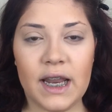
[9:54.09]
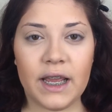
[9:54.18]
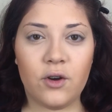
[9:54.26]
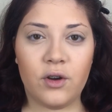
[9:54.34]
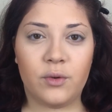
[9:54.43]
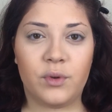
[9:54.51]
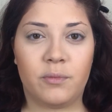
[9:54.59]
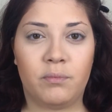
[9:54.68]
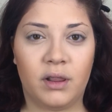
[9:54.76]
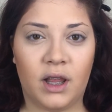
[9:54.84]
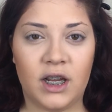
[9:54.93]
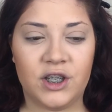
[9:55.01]
I go in with
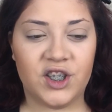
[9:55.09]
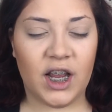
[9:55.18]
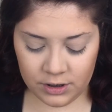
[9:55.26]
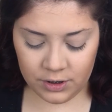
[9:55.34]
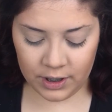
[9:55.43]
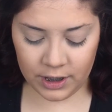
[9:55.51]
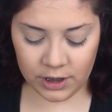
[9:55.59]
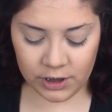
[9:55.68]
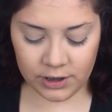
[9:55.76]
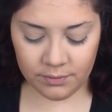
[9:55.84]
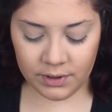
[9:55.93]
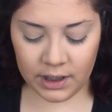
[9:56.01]
blush. So I use
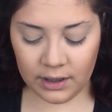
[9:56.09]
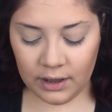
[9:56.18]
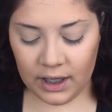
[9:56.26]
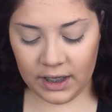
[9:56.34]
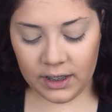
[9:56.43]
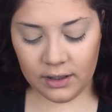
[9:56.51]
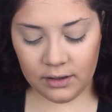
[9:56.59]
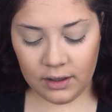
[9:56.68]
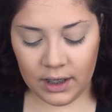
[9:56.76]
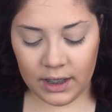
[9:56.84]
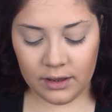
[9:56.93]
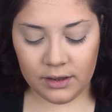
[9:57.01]
something light
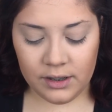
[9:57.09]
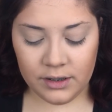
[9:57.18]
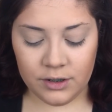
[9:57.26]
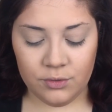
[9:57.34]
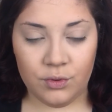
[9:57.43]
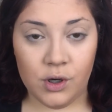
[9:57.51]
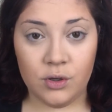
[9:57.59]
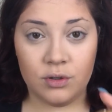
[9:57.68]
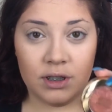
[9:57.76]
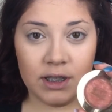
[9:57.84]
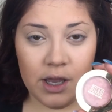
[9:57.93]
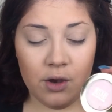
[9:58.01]
like this
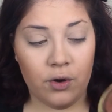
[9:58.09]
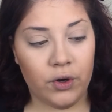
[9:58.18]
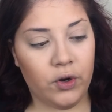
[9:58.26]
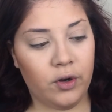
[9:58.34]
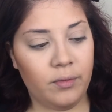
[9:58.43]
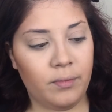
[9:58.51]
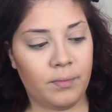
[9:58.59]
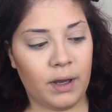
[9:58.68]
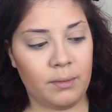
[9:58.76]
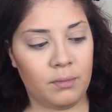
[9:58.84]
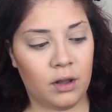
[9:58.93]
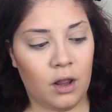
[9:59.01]
Rose de Oro
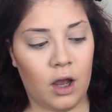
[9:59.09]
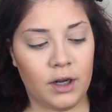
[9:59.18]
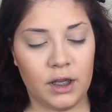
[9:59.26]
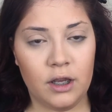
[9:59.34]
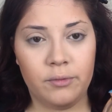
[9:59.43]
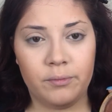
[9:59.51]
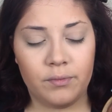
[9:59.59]
by Milani.